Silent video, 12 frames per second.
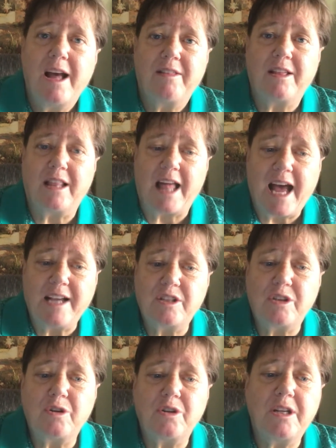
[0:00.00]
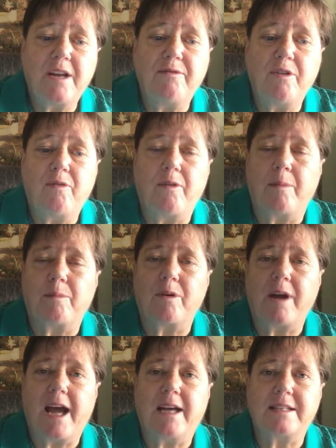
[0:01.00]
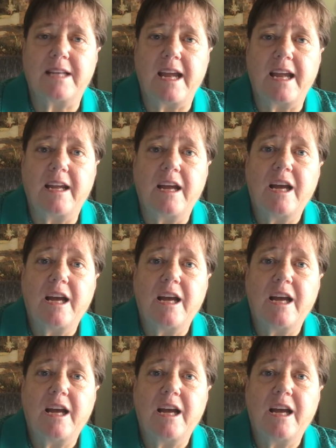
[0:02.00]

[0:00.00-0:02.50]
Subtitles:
the last Thursday of November as a